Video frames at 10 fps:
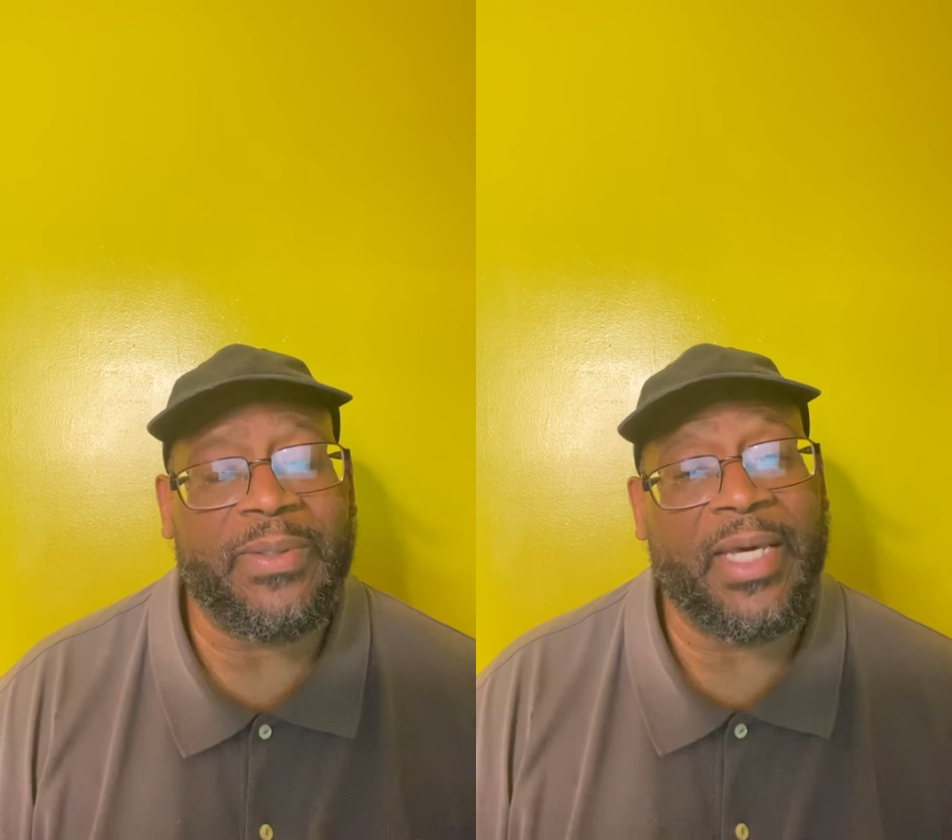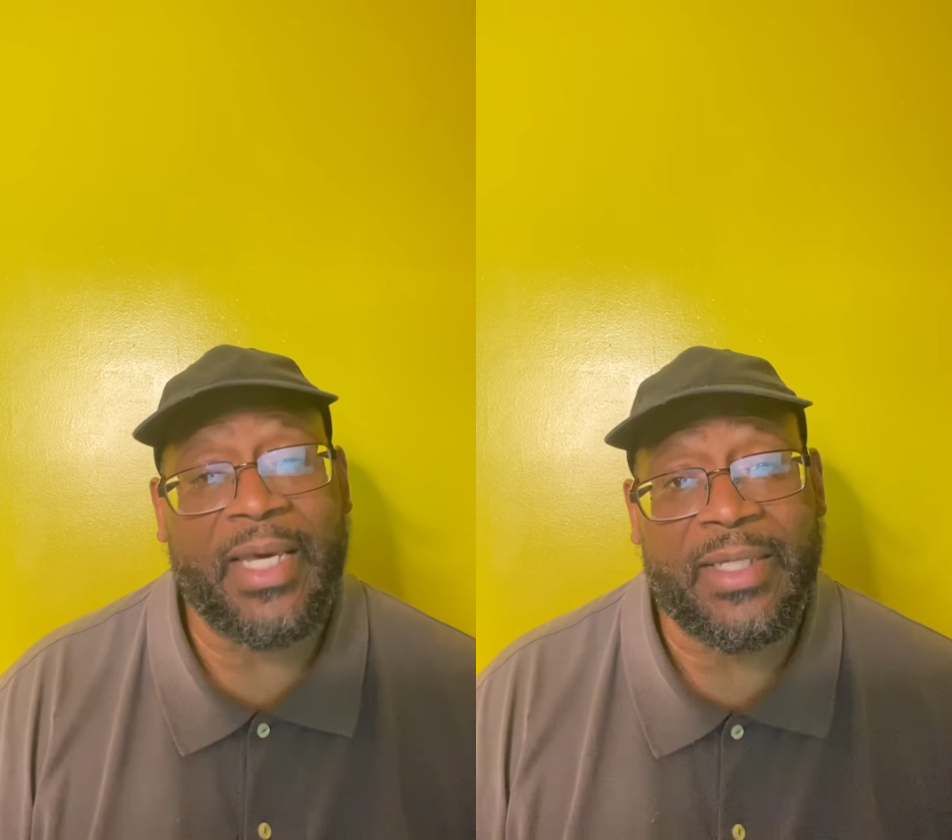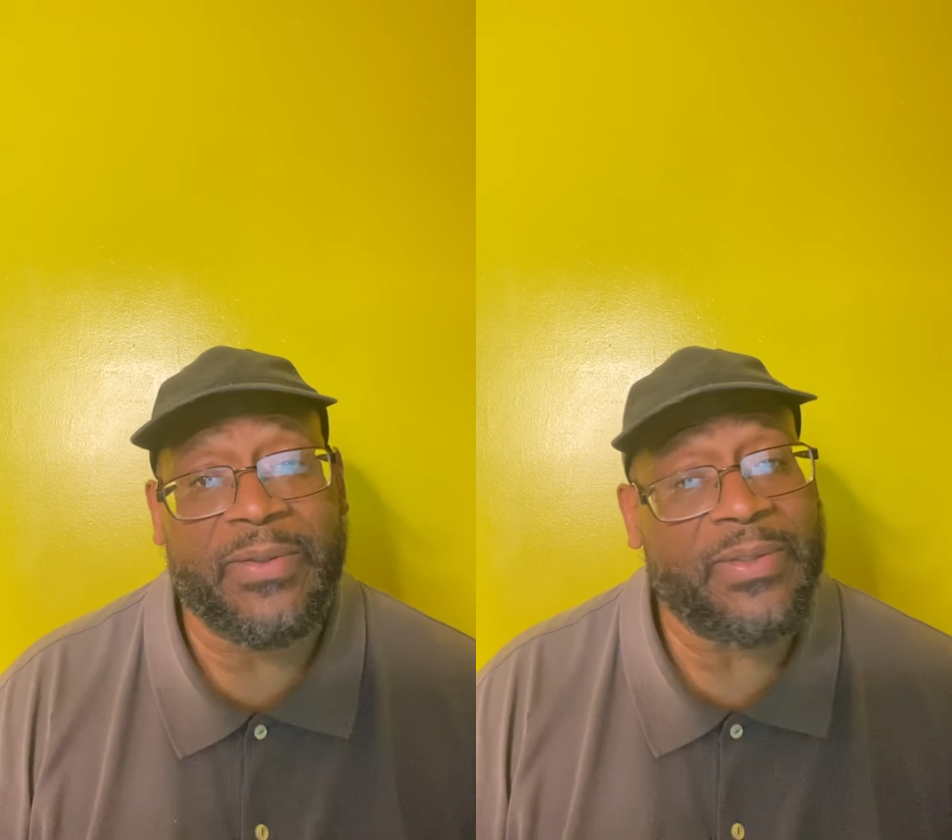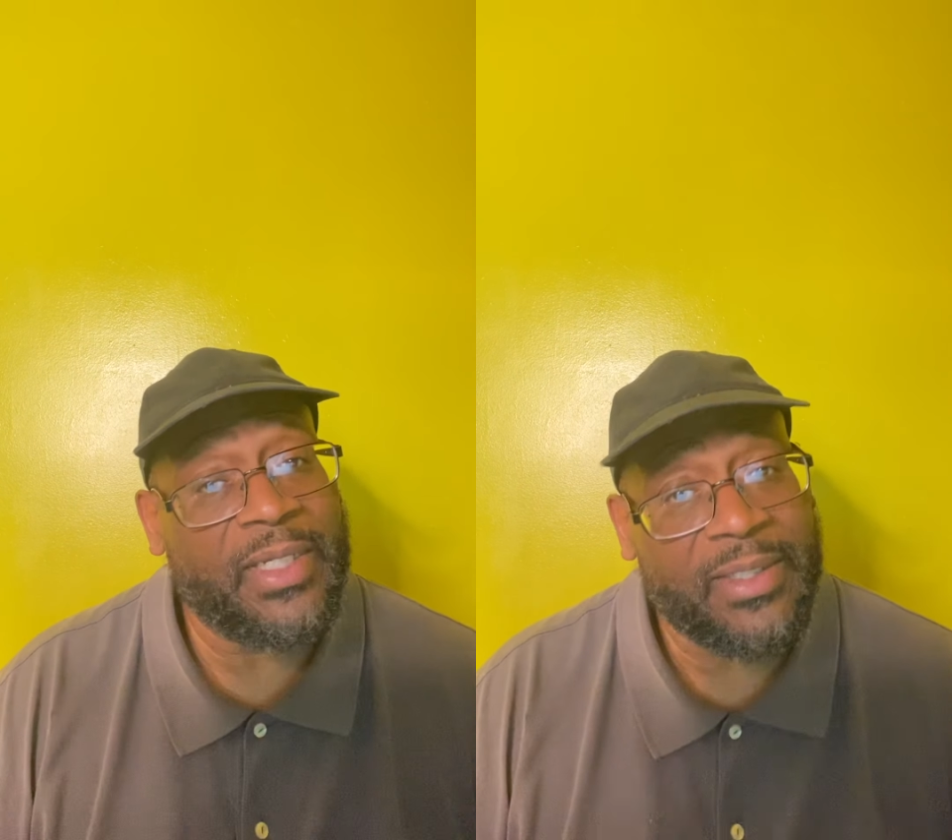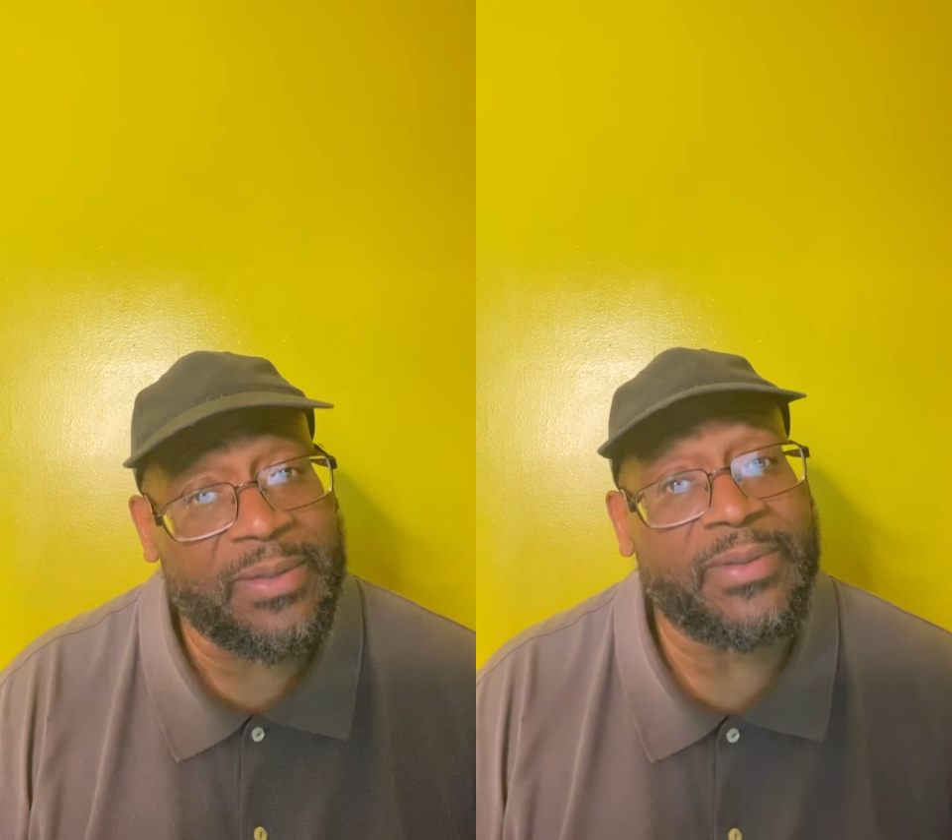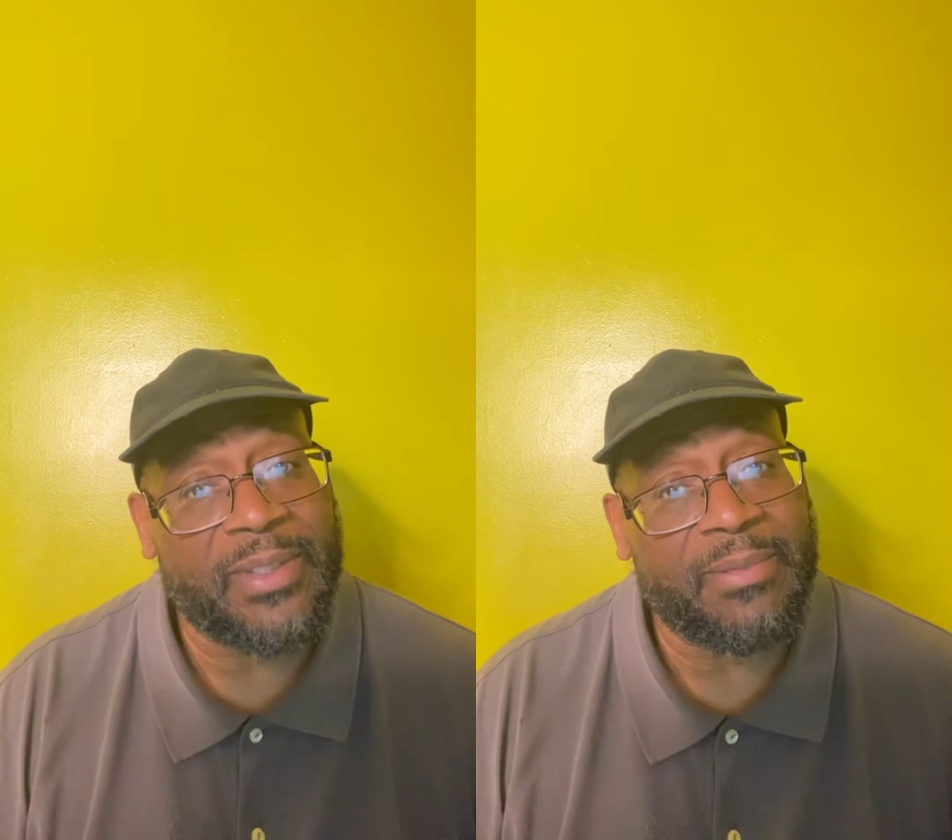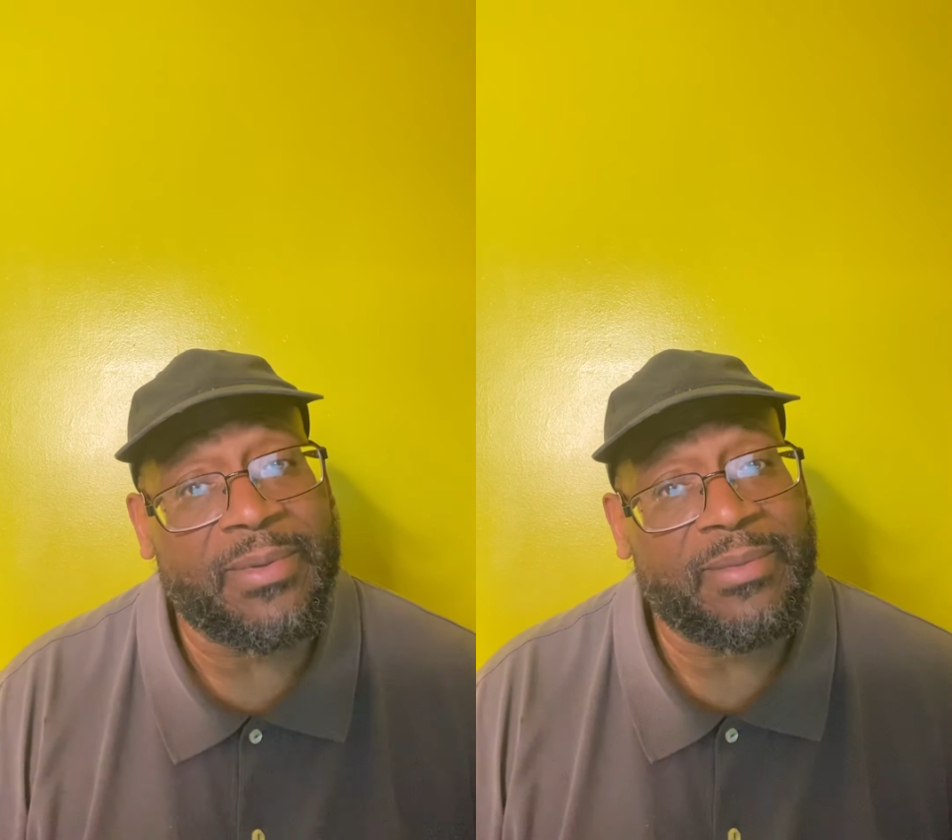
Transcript: Hey, you need to do something.